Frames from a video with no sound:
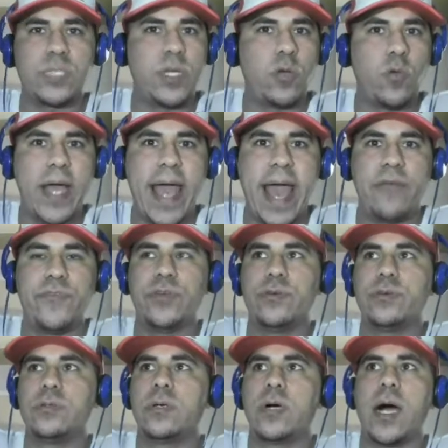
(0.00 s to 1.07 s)
what have
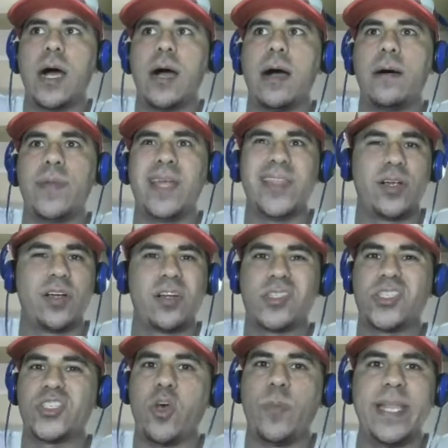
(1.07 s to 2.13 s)
you, and there are
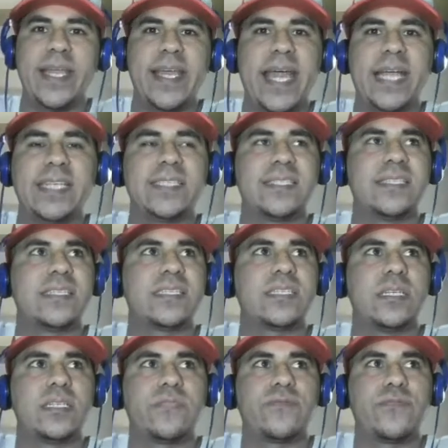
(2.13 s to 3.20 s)
so many cases, and
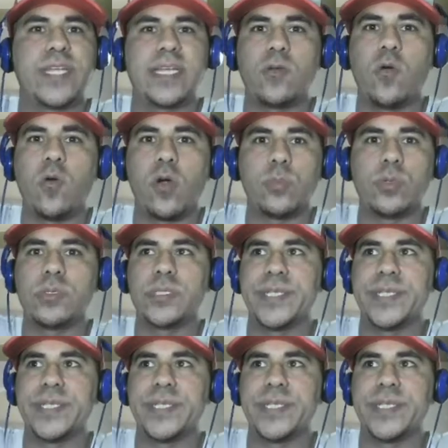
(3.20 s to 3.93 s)
it's freaking horrible,